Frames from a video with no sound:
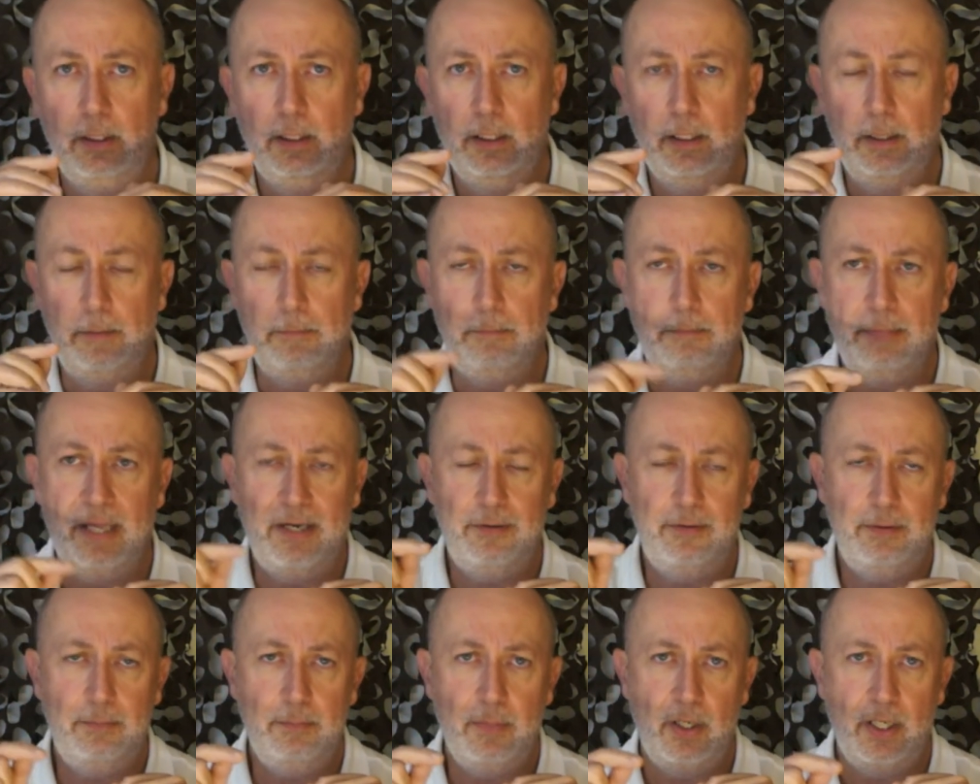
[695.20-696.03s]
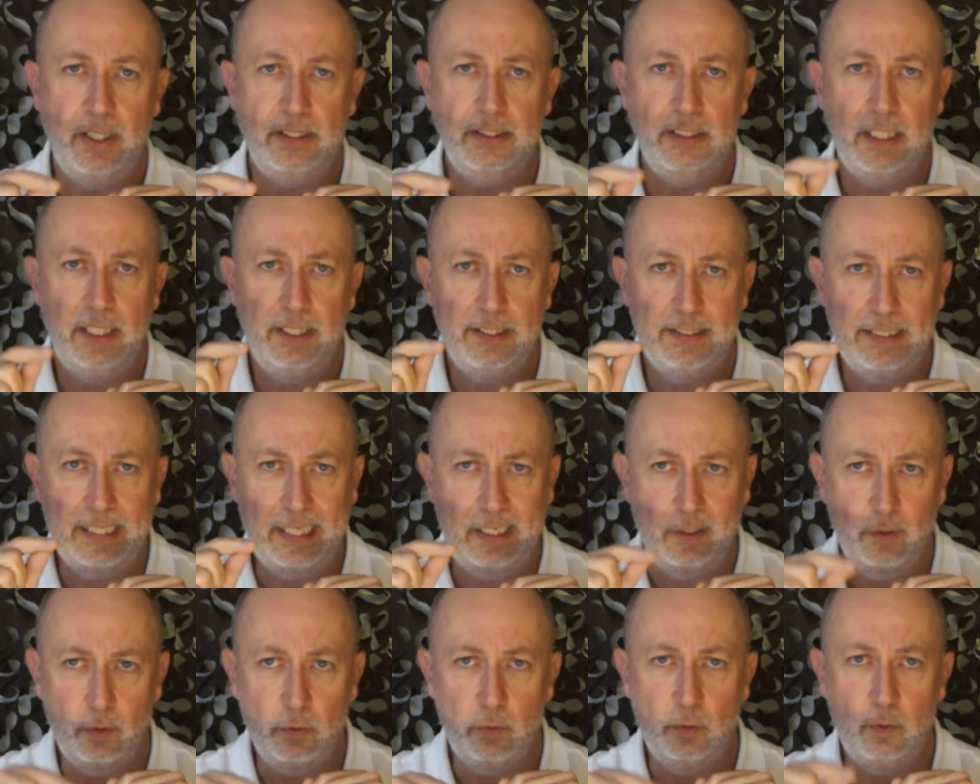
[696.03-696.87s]
And bear in mind,
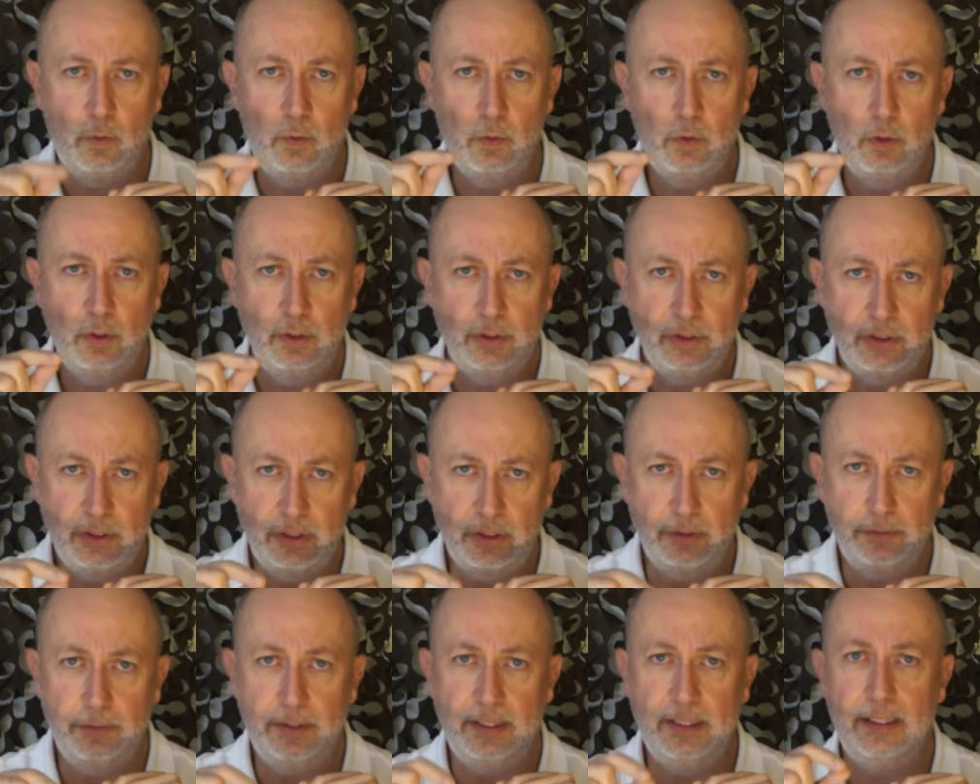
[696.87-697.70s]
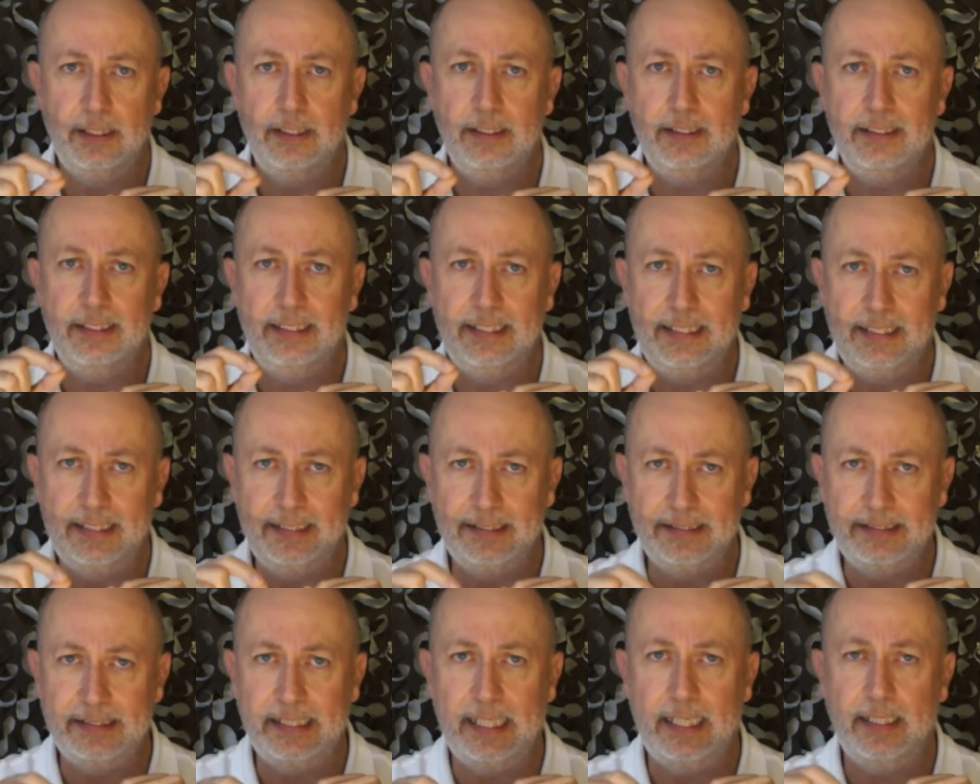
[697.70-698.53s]
they're all doing the
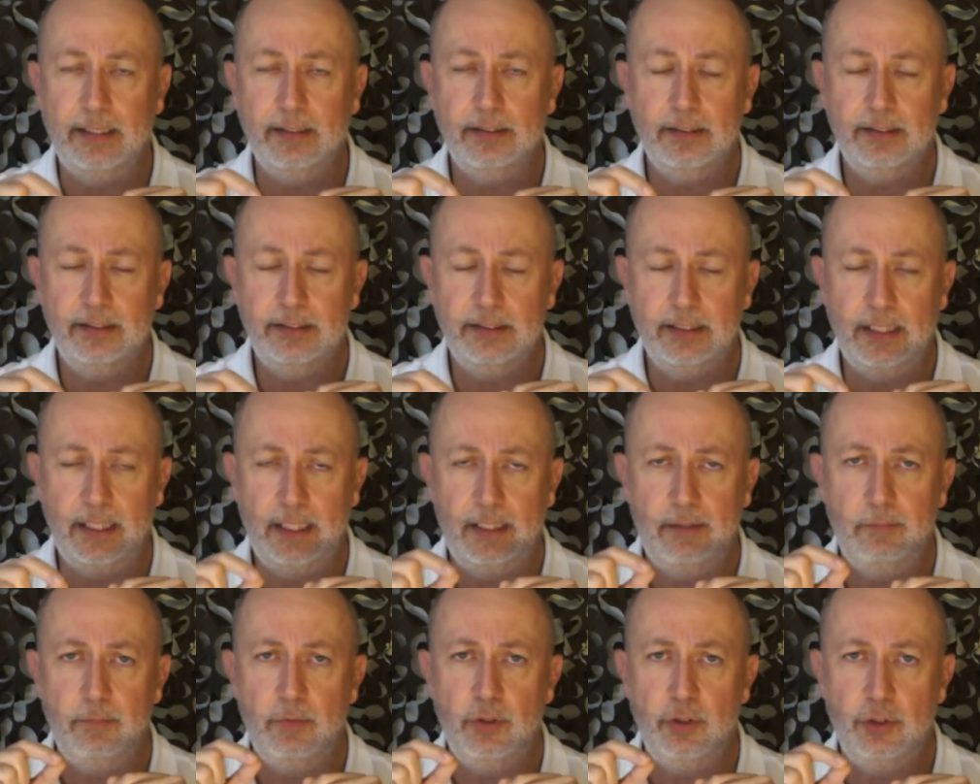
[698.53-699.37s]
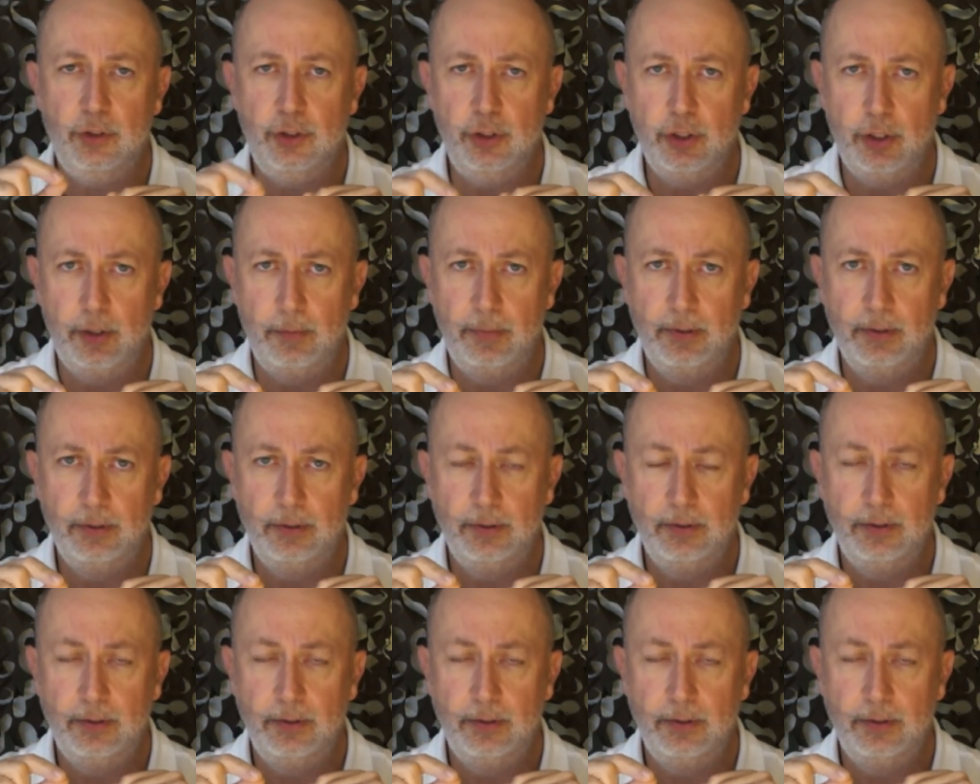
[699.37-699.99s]
exact same job.